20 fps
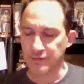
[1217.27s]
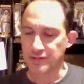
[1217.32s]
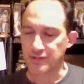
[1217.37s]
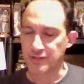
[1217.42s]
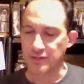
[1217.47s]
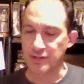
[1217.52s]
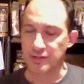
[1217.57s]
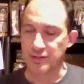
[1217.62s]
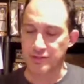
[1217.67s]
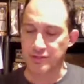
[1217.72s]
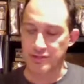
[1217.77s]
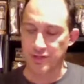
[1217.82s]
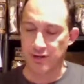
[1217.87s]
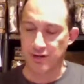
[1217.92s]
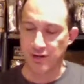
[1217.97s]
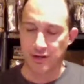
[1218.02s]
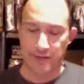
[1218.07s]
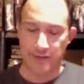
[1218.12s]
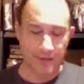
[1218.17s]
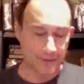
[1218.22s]
So here's
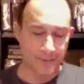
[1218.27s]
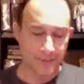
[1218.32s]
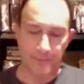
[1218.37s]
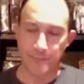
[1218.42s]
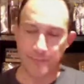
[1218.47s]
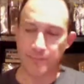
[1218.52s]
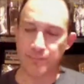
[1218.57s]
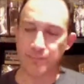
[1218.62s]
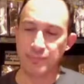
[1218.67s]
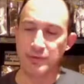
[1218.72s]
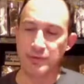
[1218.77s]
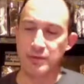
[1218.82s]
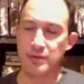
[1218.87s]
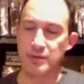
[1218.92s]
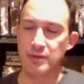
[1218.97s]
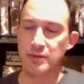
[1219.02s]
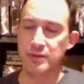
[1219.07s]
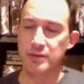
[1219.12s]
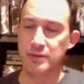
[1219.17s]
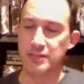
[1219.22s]
our
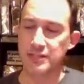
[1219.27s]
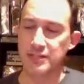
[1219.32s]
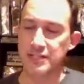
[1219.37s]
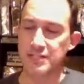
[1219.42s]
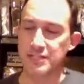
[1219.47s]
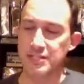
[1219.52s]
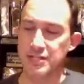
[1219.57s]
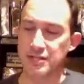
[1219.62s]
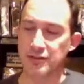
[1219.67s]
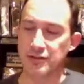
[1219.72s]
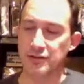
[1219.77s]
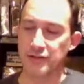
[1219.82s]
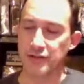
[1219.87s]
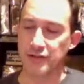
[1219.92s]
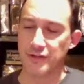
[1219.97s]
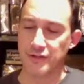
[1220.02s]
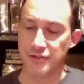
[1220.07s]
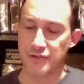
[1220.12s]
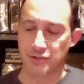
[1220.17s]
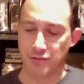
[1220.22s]
DC
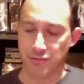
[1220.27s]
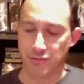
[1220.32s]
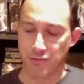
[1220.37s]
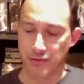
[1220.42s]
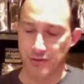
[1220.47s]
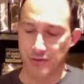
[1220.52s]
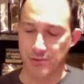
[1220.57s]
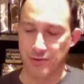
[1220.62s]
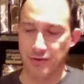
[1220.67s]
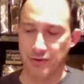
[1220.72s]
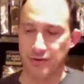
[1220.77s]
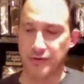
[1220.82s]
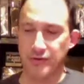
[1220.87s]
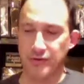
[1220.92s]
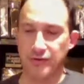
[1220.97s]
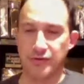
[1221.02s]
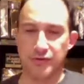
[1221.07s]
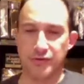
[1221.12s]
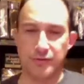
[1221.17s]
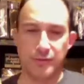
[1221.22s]
Universe
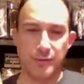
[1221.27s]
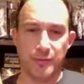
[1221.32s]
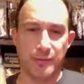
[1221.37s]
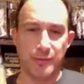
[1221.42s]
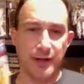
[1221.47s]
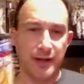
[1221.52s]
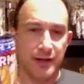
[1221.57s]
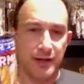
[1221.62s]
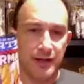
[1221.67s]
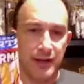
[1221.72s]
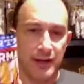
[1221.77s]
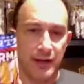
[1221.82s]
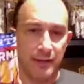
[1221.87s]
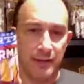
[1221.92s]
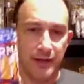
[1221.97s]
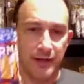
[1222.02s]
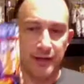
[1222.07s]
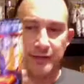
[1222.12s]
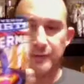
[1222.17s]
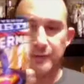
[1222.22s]
Rebirth Superman
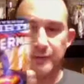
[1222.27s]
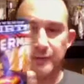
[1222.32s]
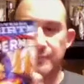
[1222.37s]
comic.